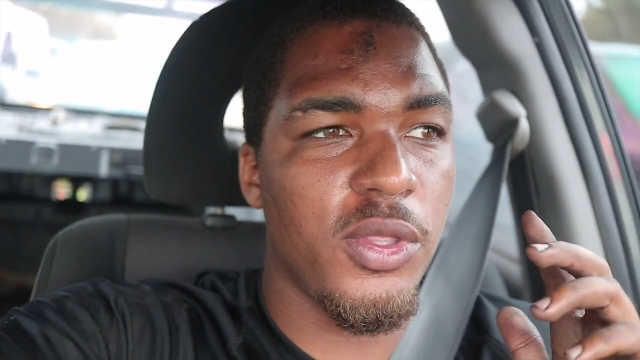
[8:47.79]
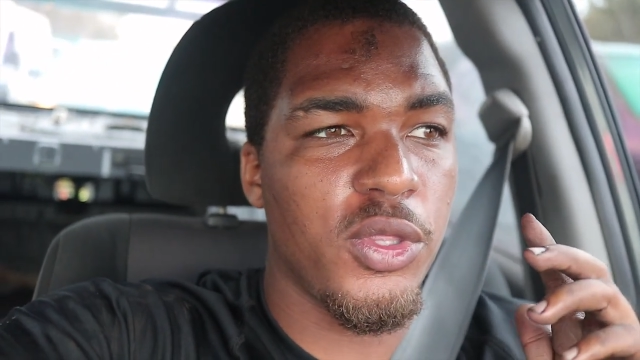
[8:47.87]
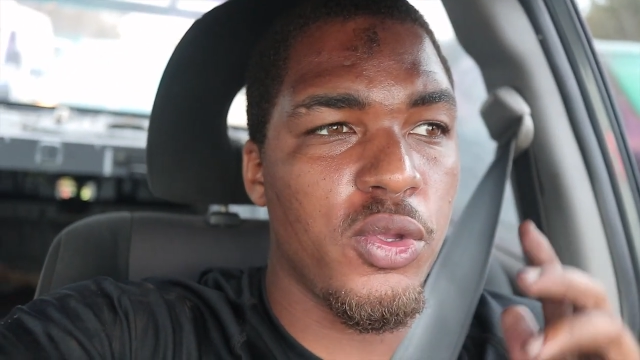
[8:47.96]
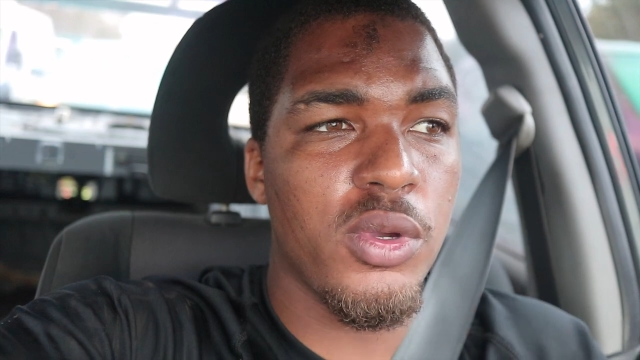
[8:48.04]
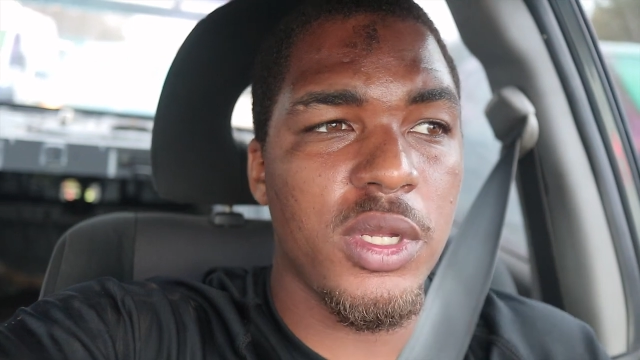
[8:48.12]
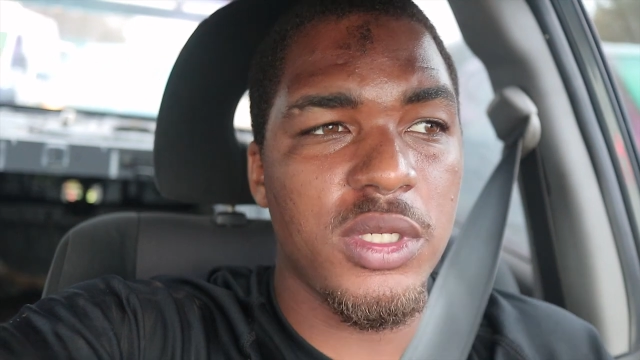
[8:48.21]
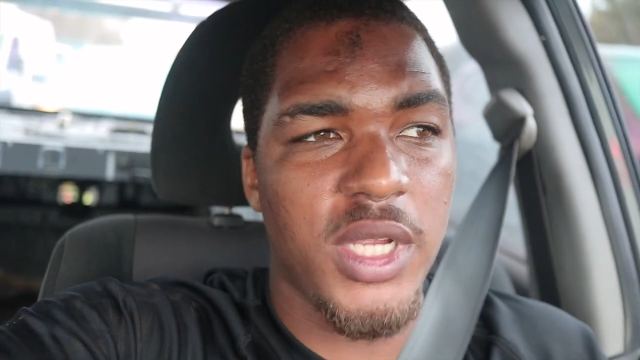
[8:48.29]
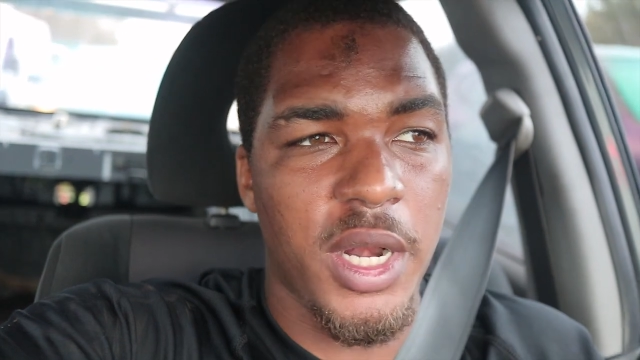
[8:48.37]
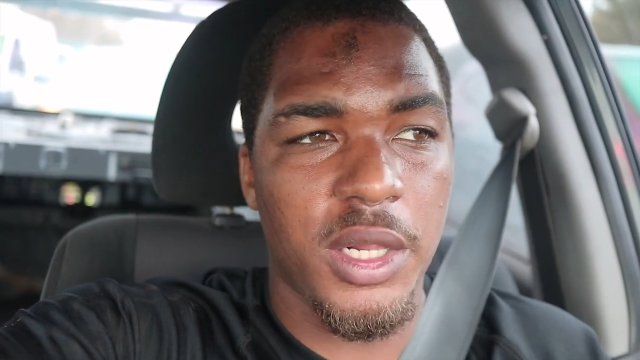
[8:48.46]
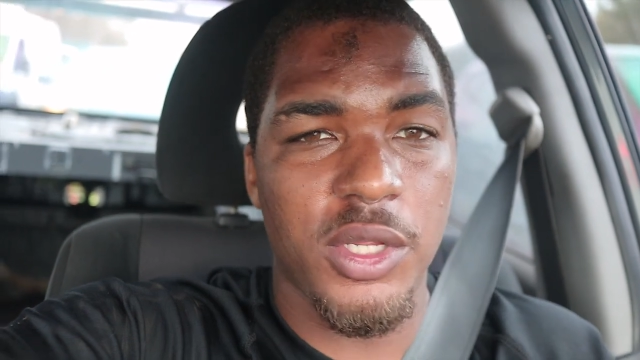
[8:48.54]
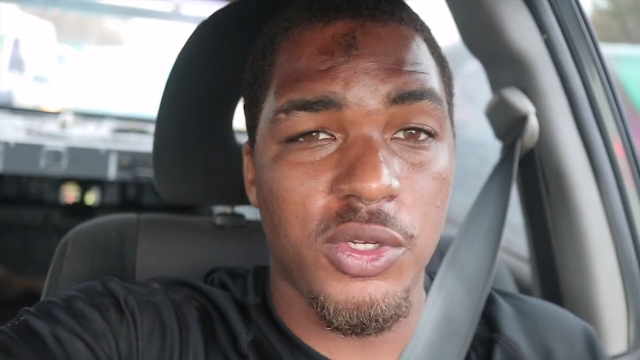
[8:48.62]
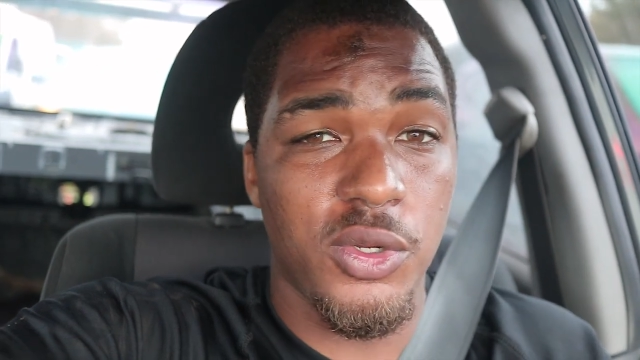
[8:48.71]
you can
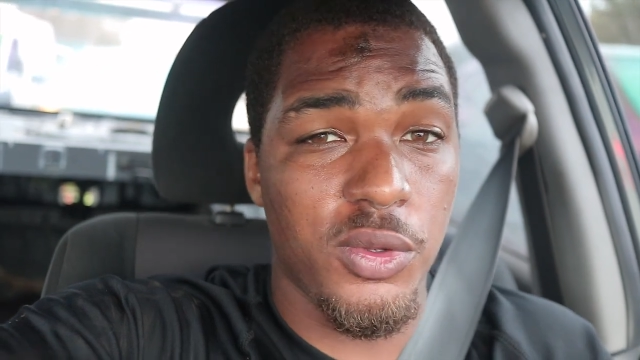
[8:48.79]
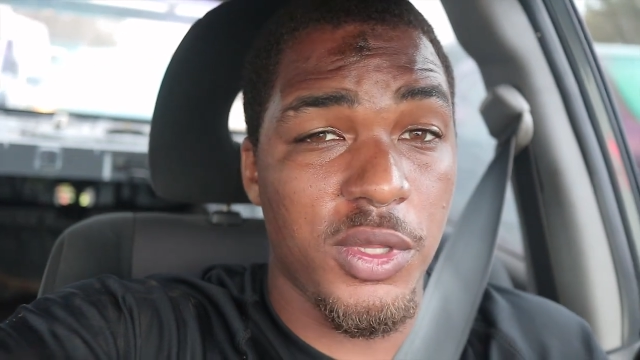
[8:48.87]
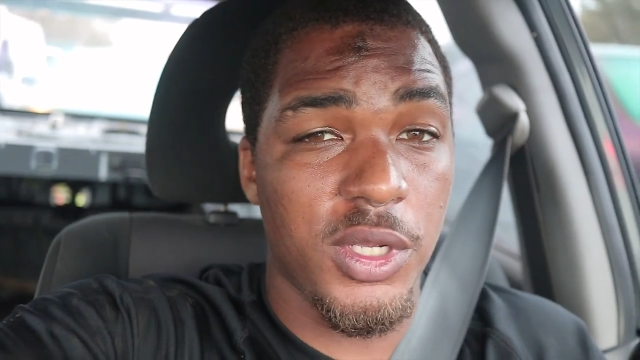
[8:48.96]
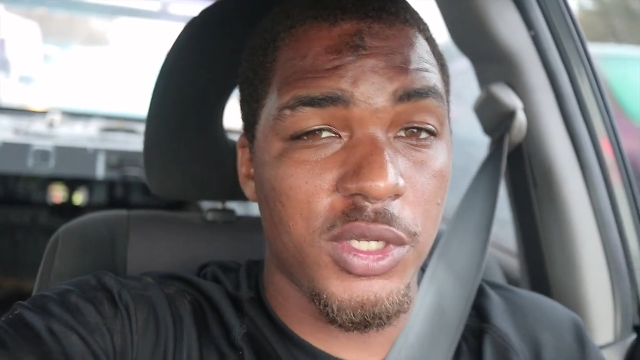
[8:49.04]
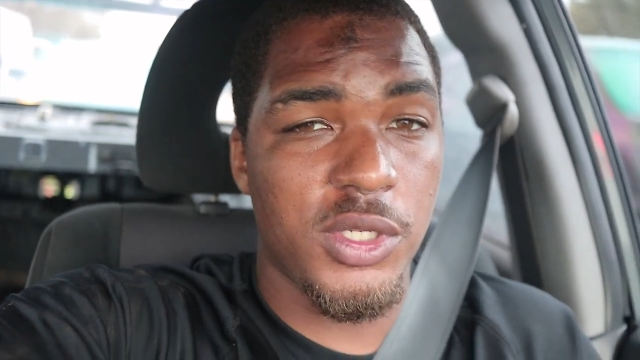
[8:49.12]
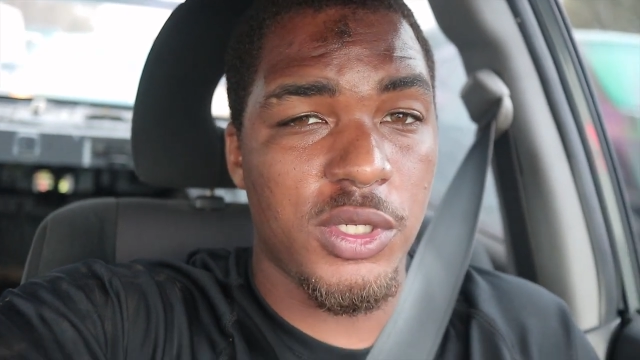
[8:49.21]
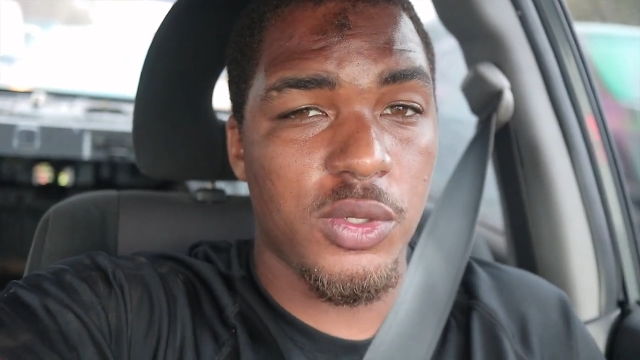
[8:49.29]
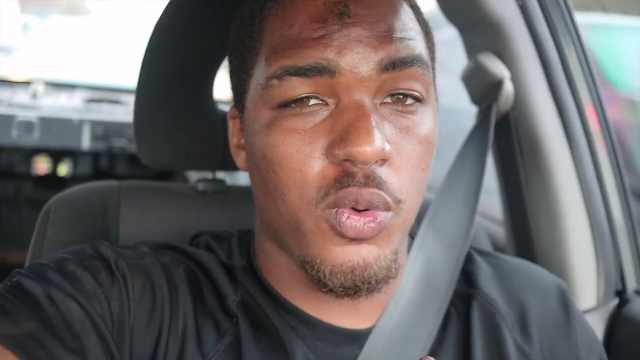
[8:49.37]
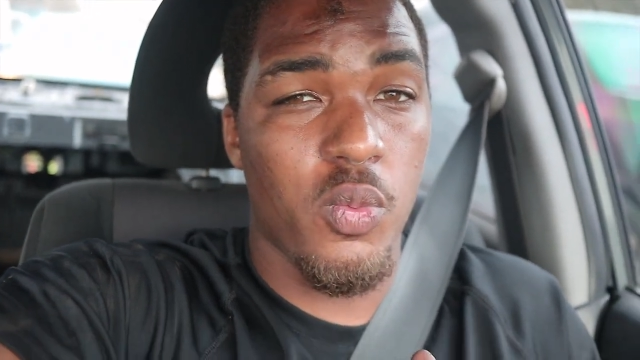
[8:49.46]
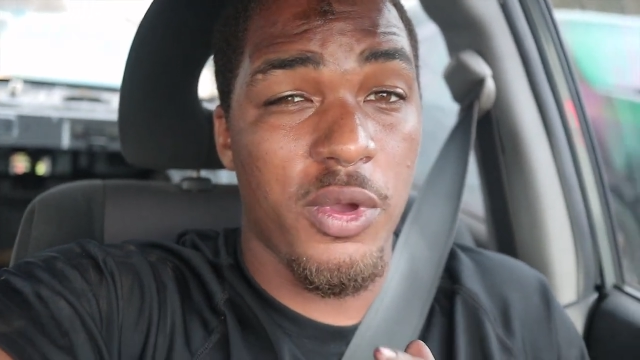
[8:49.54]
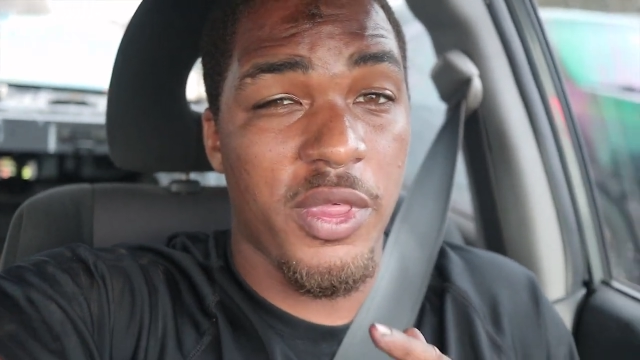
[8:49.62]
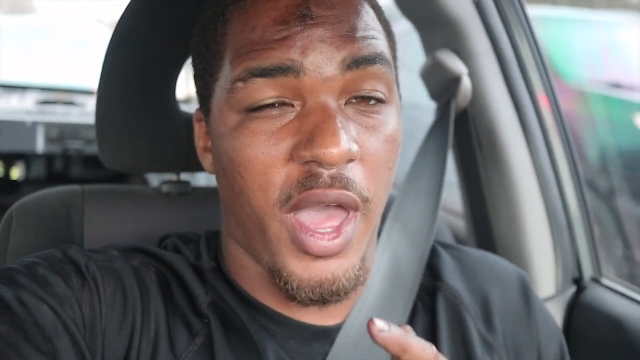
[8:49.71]
technically do this
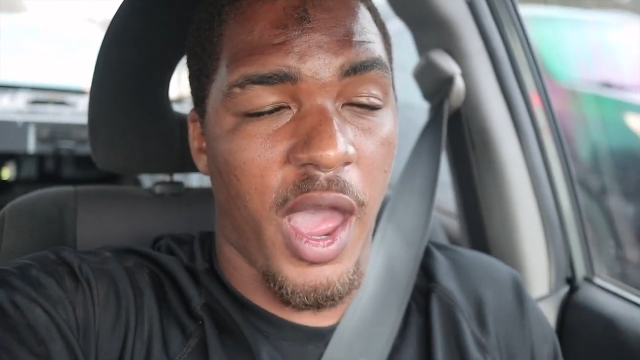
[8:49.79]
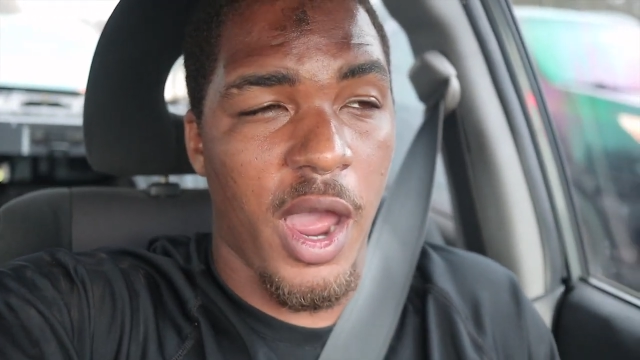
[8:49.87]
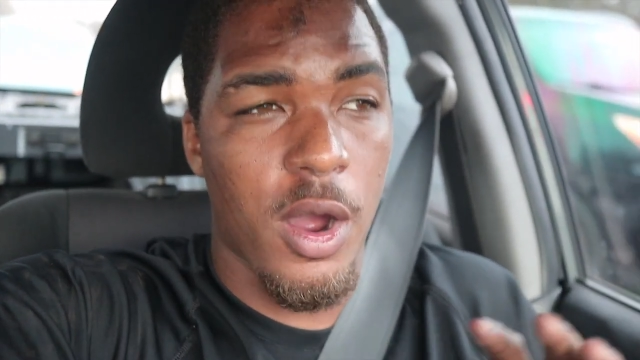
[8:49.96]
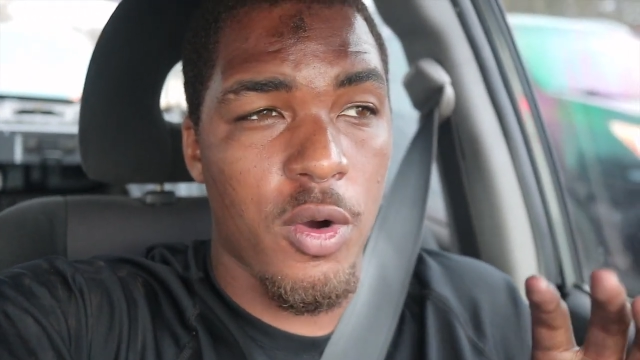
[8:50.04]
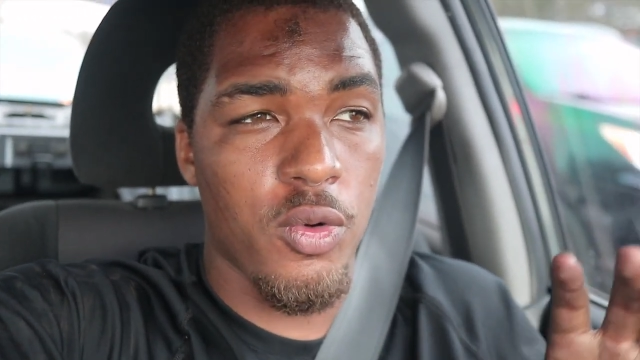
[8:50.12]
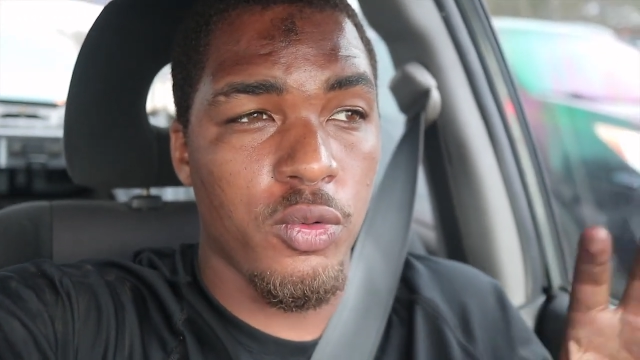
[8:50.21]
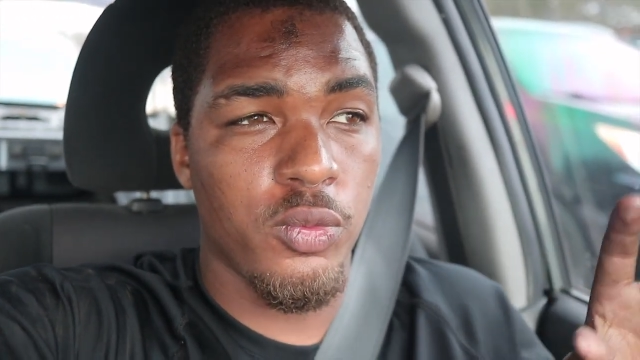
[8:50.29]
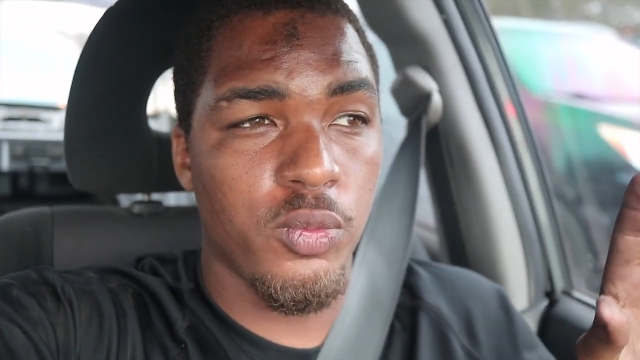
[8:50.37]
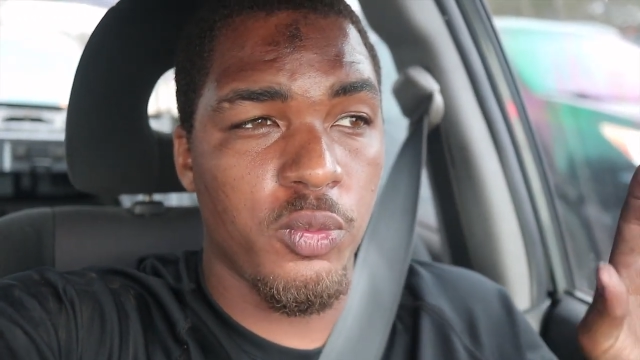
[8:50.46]
without